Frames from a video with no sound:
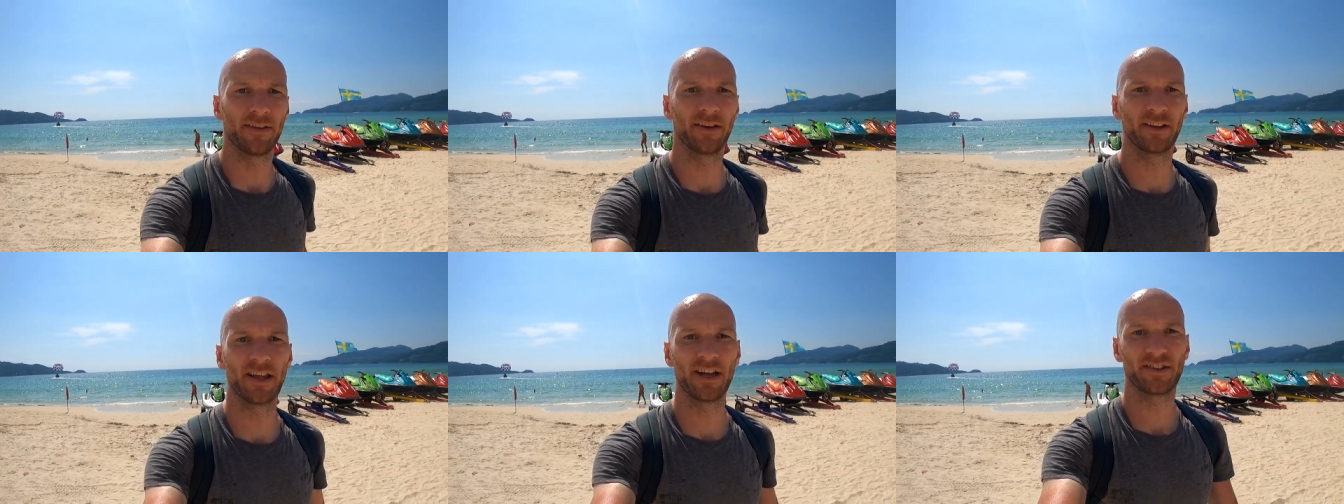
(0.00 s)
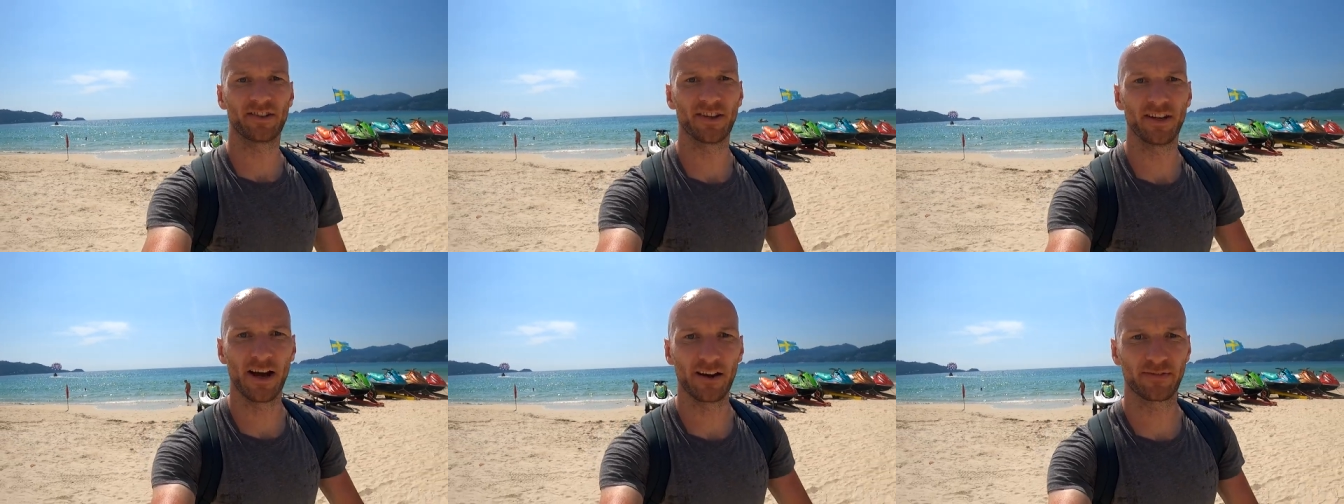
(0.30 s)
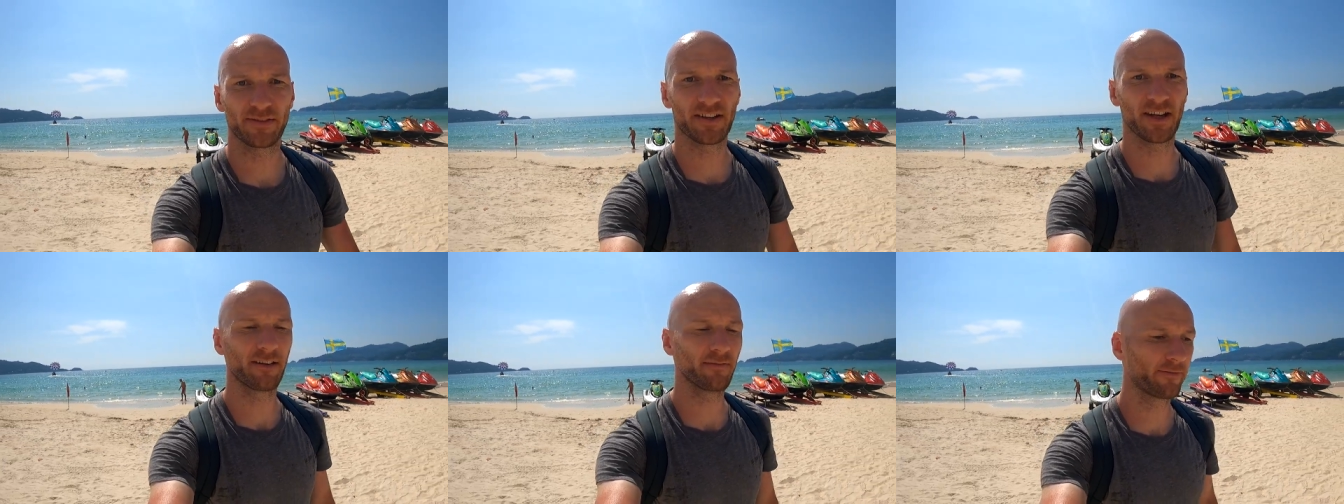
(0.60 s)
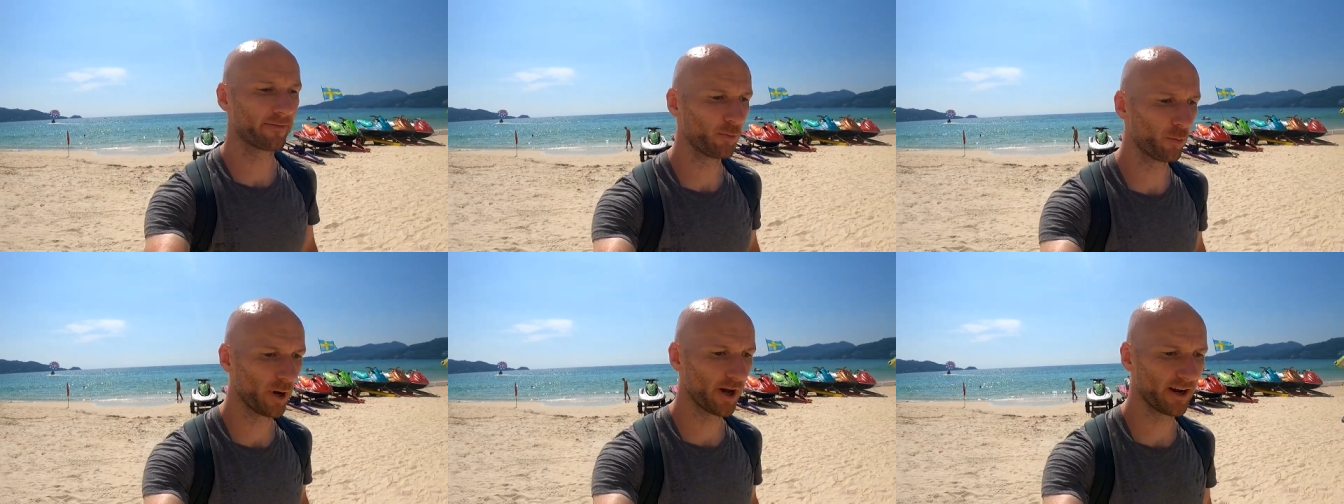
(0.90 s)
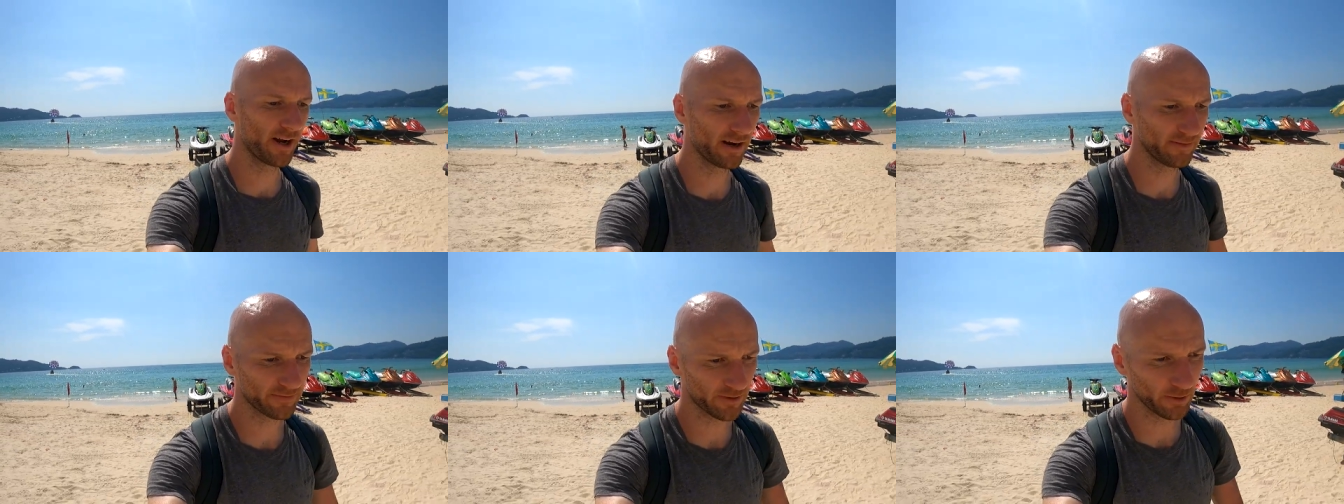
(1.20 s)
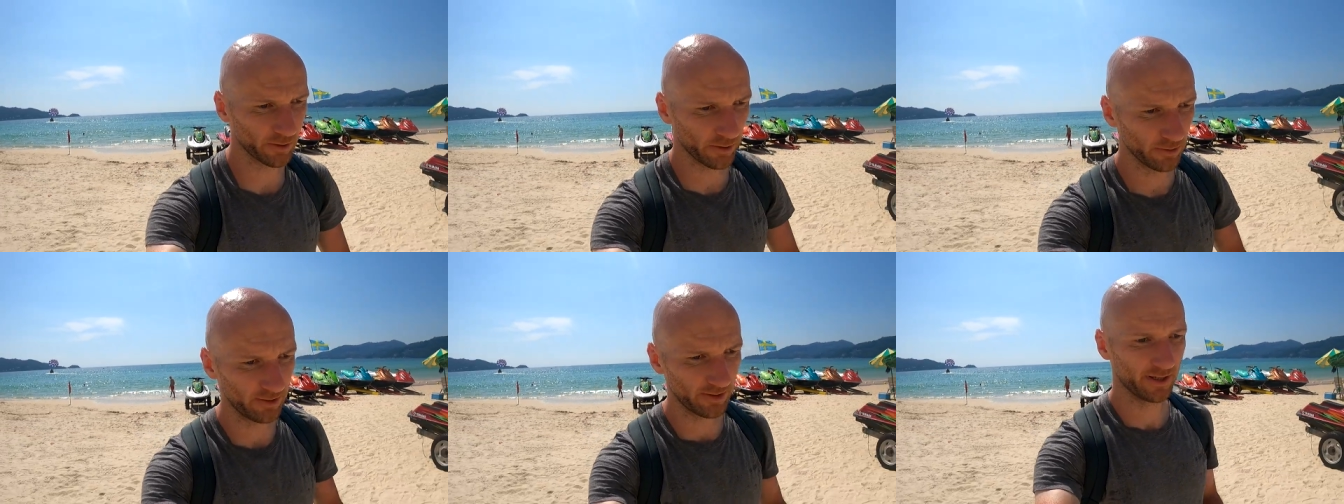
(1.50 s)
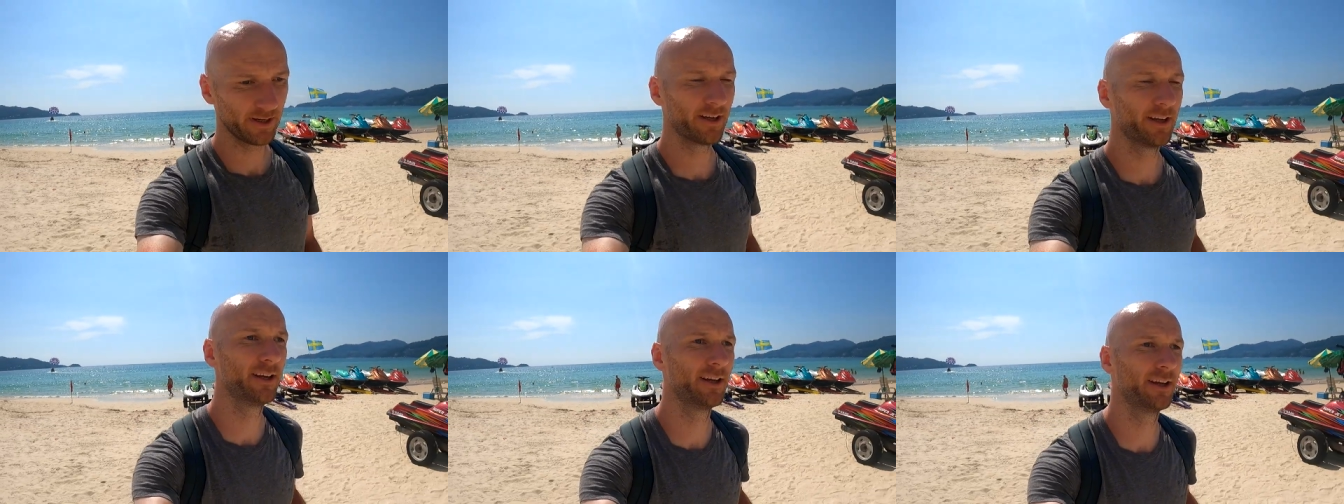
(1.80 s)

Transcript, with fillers: I think that's enough sun for one afternoon.